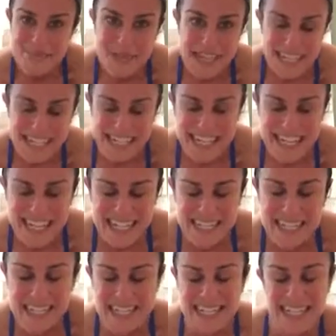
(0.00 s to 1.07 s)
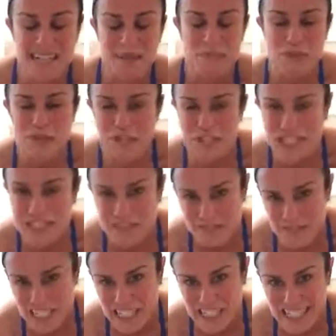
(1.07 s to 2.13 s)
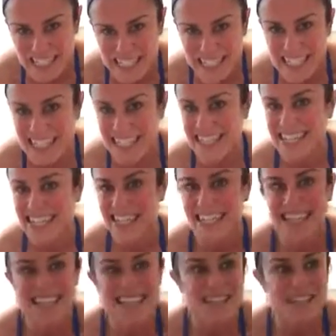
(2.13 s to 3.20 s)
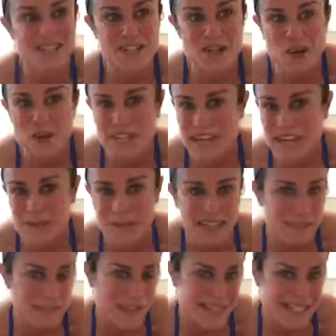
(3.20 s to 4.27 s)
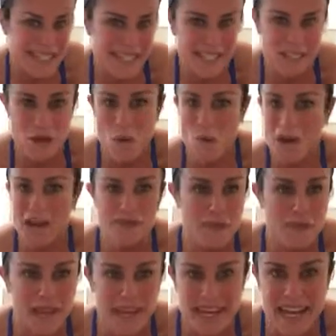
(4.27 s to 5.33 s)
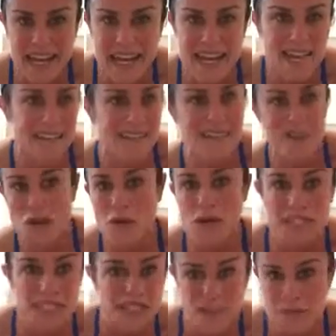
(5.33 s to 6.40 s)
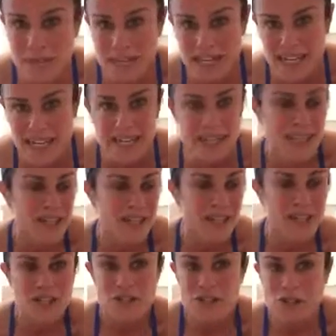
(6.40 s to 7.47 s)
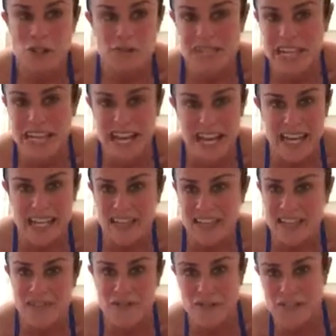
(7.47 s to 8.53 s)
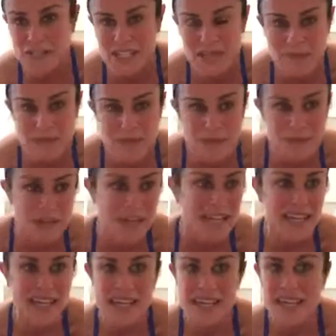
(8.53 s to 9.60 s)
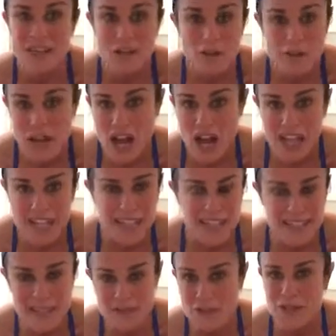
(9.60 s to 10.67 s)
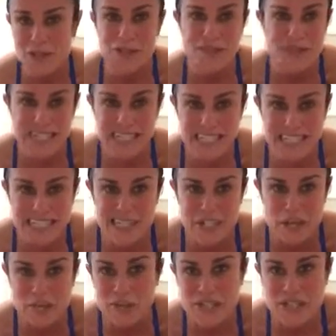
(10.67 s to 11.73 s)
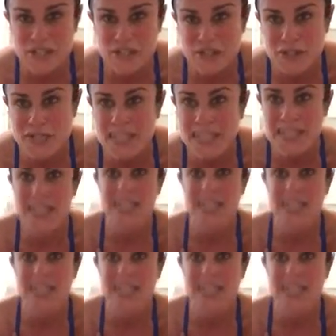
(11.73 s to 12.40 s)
Make a change. Put yourself first. There's no time like the present. Don't wait for Monday. There's always another Monday. Do them today. The first time you do them, they'll be hard. Next time you do them, they'll get easier. Pretty soon,